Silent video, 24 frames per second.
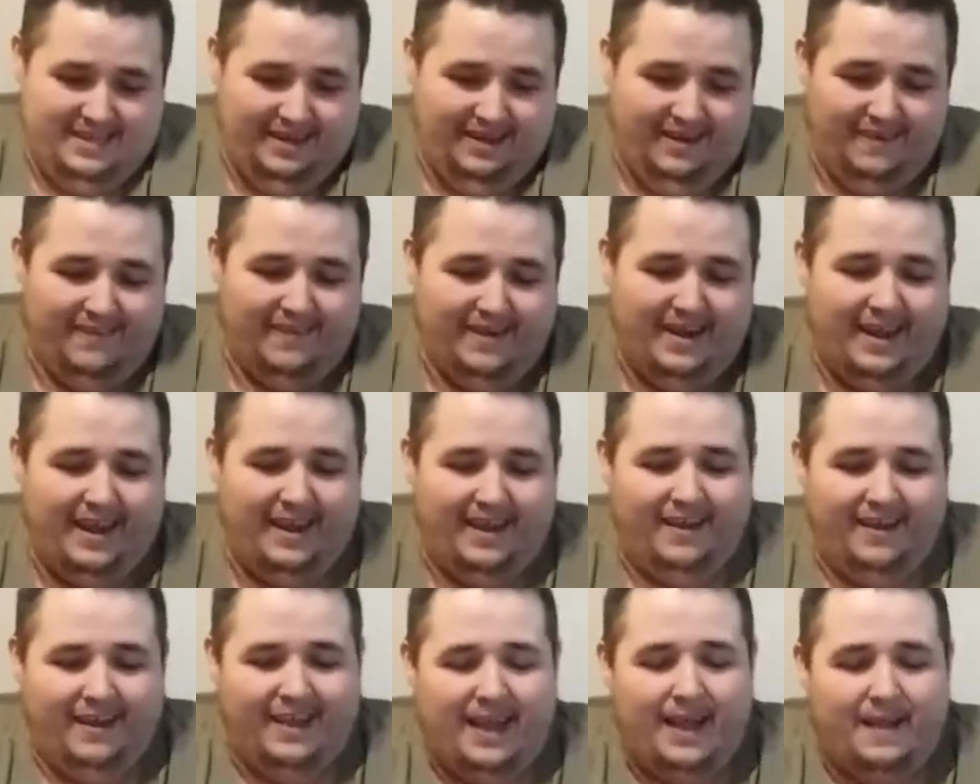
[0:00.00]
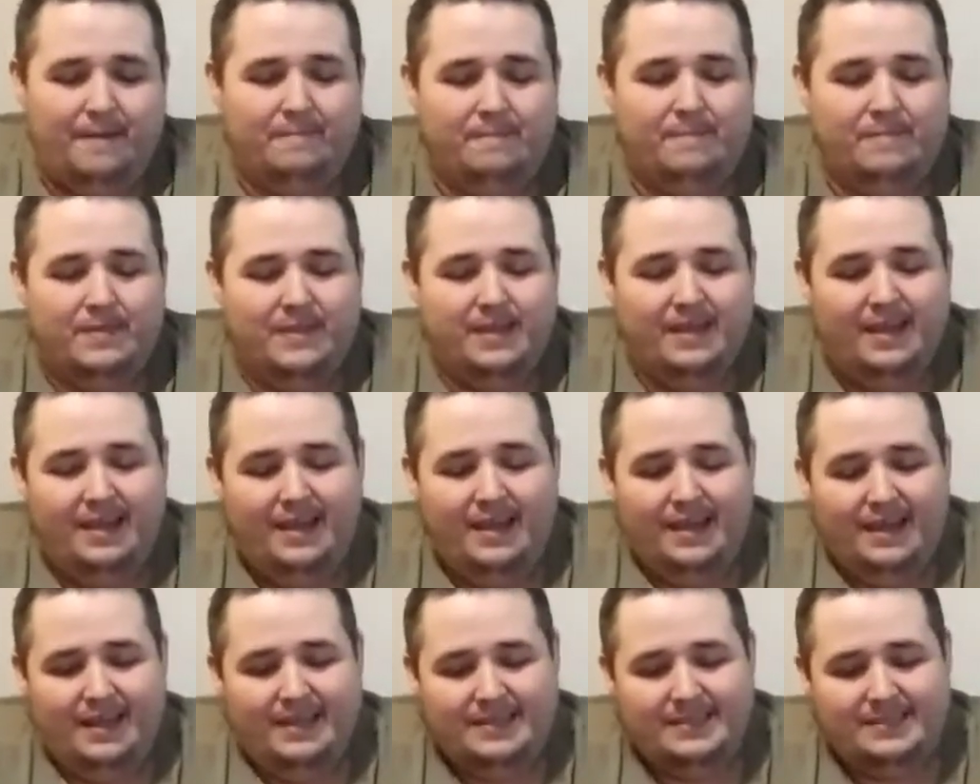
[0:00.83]
Alright, okay.
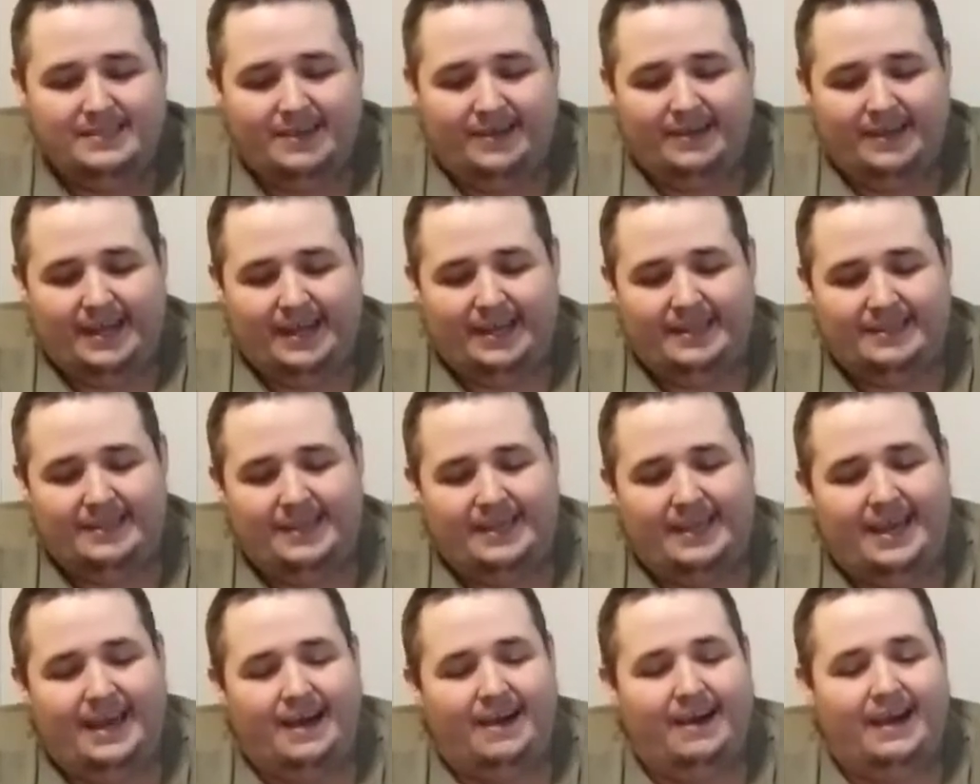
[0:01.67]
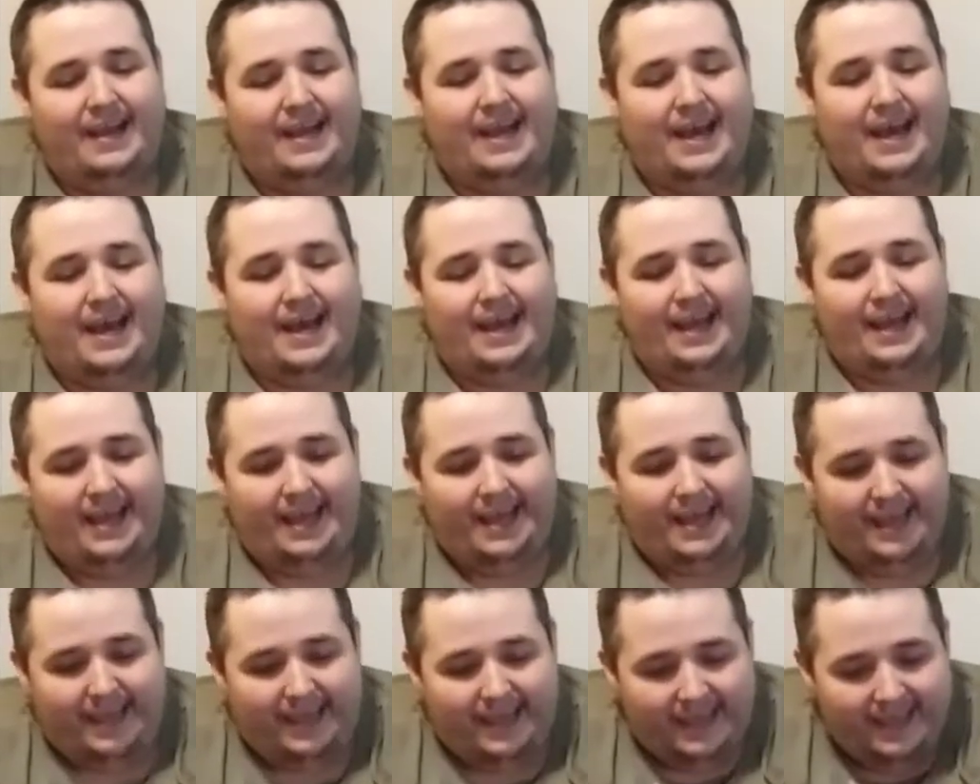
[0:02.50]
So I got a decal, I got
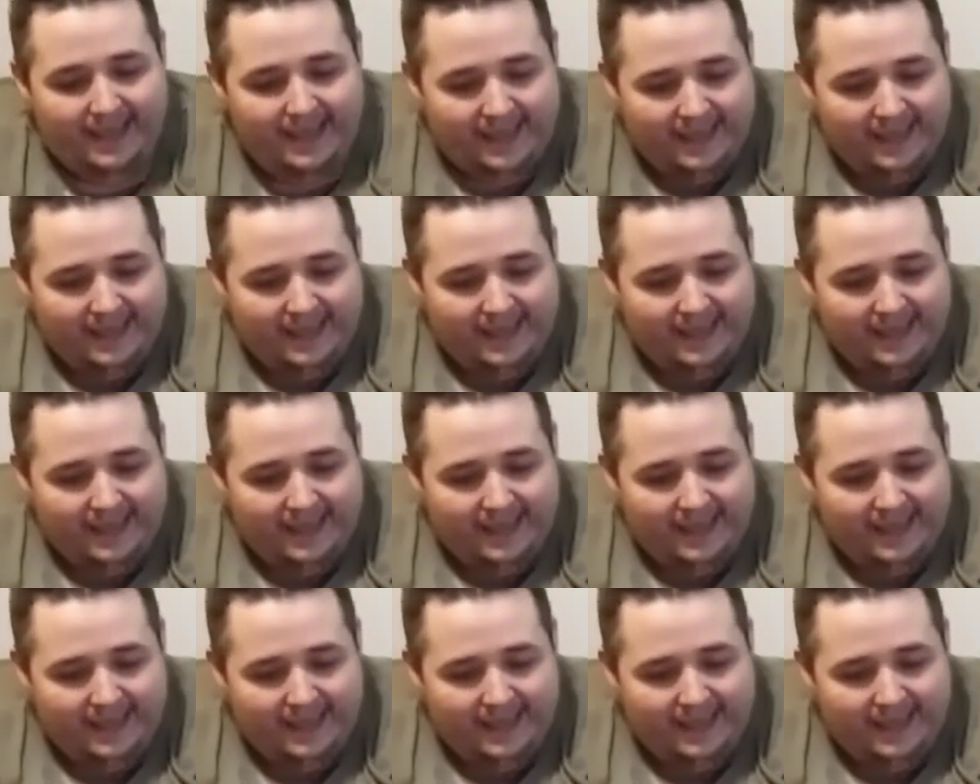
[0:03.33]
a,